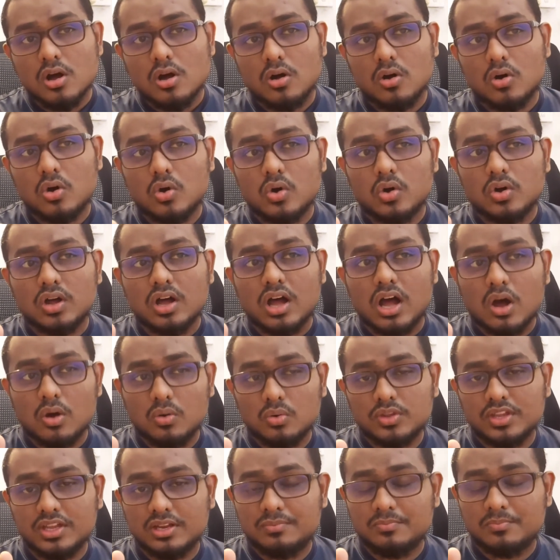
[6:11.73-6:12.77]
or
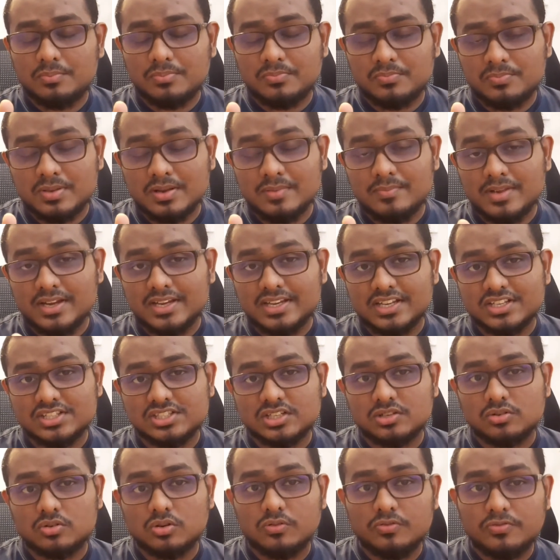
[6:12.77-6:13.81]
how the
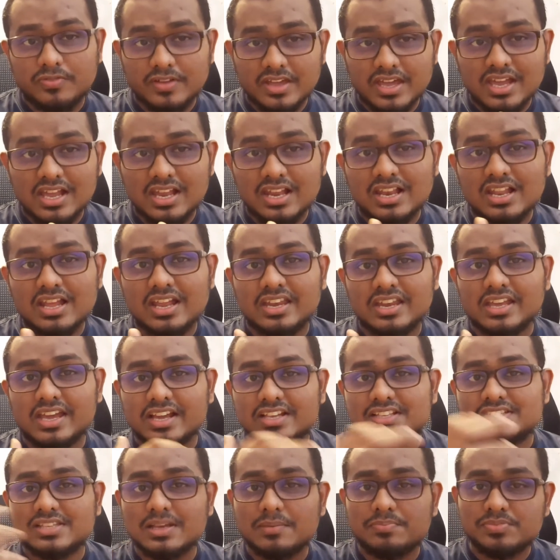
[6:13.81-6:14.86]
implementation could fail, any
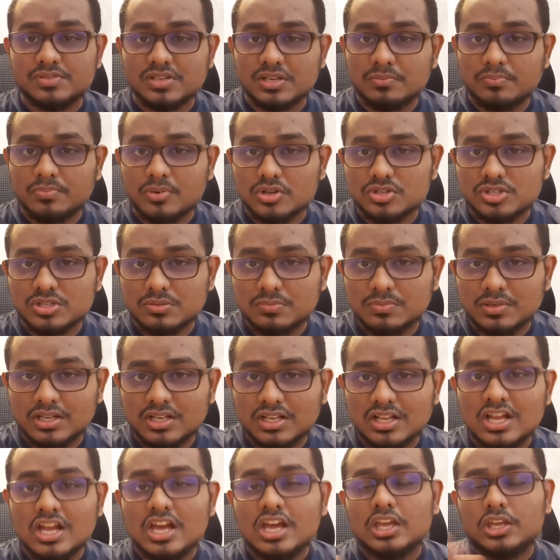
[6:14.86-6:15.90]
exception
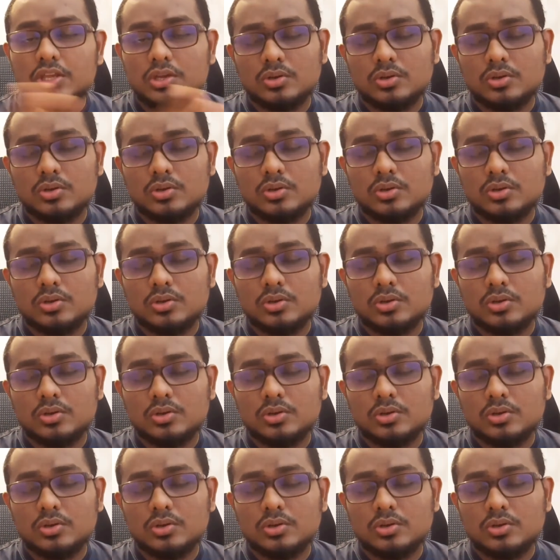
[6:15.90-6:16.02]
possible.